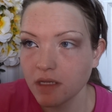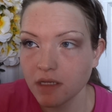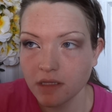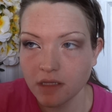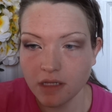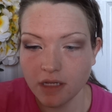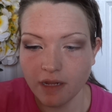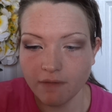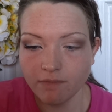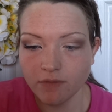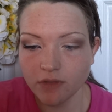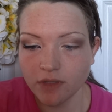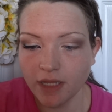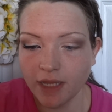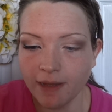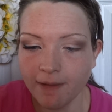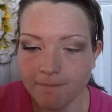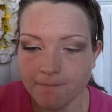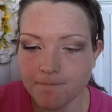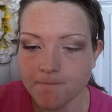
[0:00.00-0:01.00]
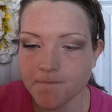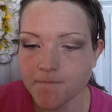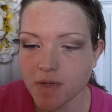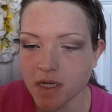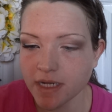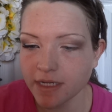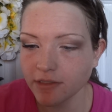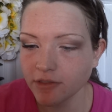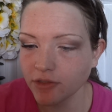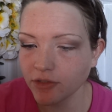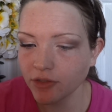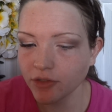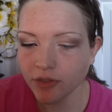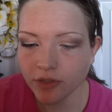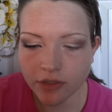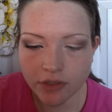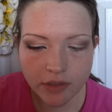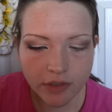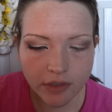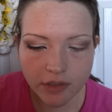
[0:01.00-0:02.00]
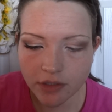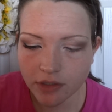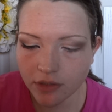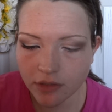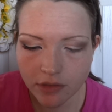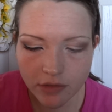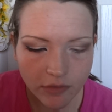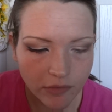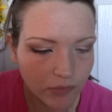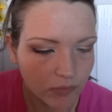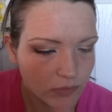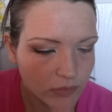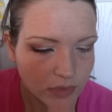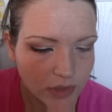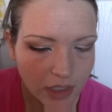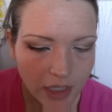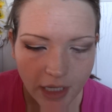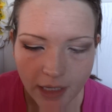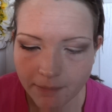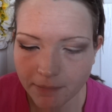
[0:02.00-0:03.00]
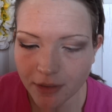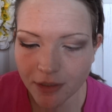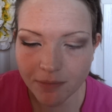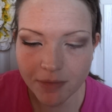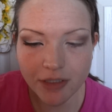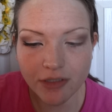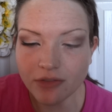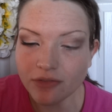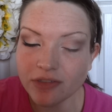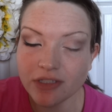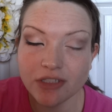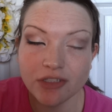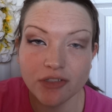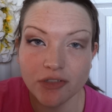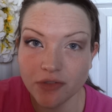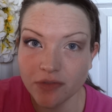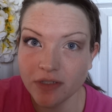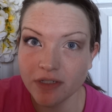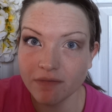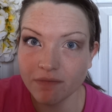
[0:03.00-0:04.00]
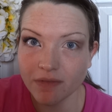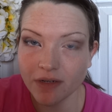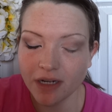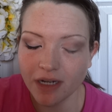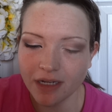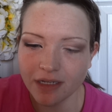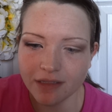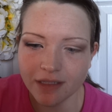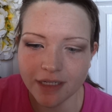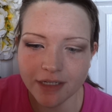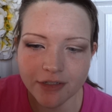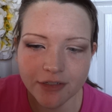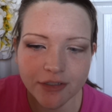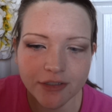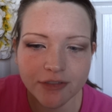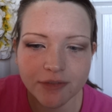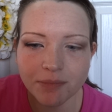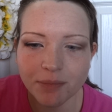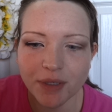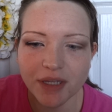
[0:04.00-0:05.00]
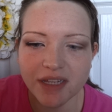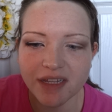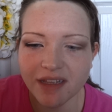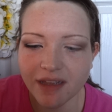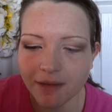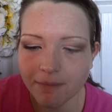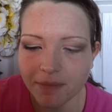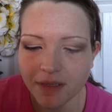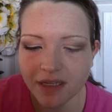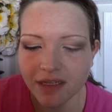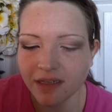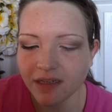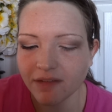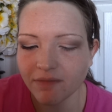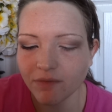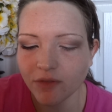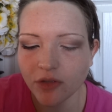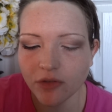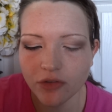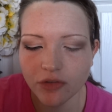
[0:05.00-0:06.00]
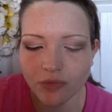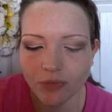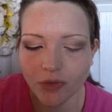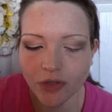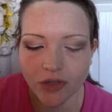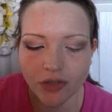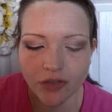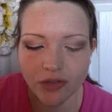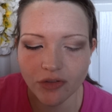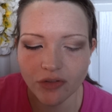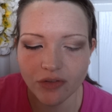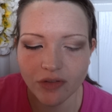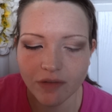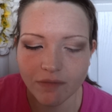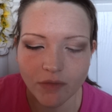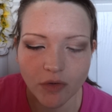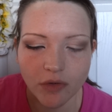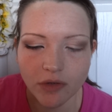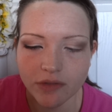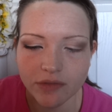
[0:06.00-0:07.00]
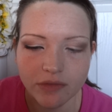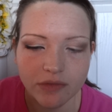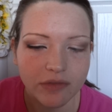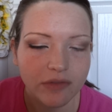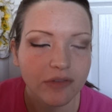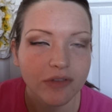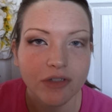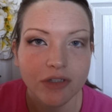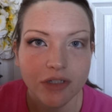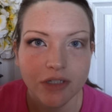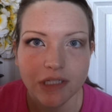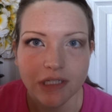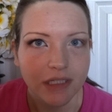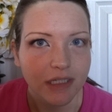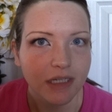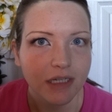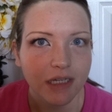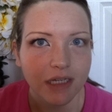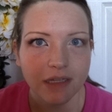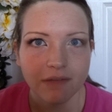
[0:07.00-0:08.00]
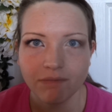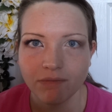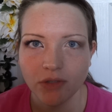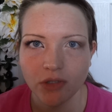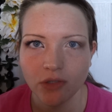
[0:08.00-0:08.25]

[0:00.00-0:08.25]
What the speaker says: And then after that, I'm going to be using two different eyeliners, but I mean, if you just want to, of course, if